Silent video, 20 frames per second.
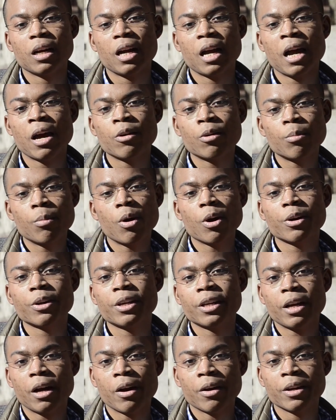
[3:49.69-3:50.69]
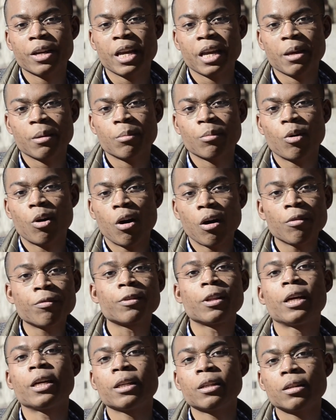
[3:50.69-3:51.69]
how to market our game
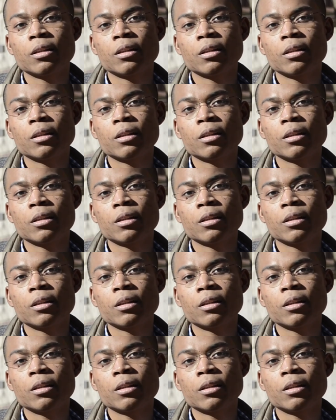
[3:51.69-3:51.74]
offline.